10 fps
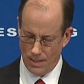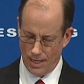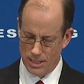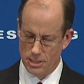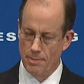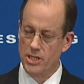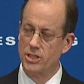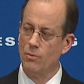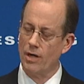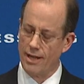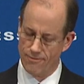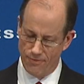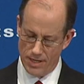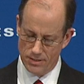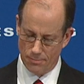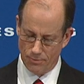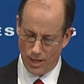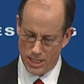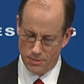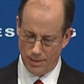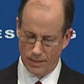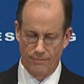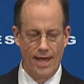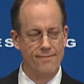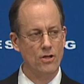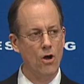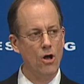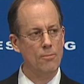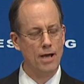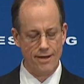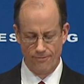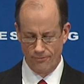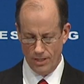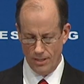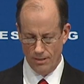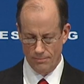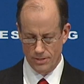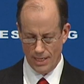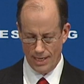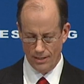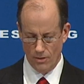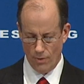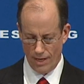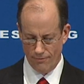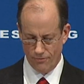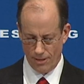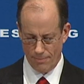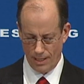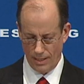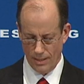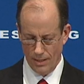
And especially when I face the prospect of having all my freedoms taken away from me